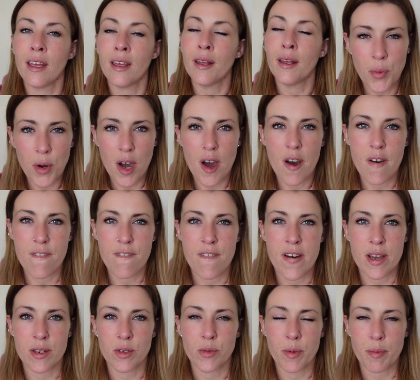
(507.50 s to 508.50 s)
What I've
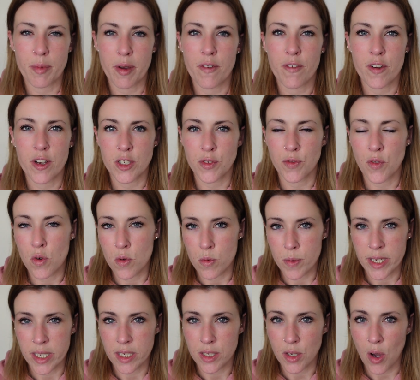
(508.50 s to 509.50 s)
found with my first 4
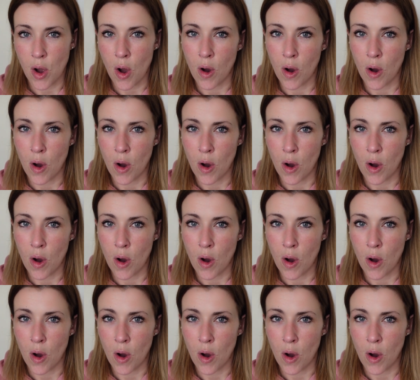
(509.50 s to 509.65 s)
weeks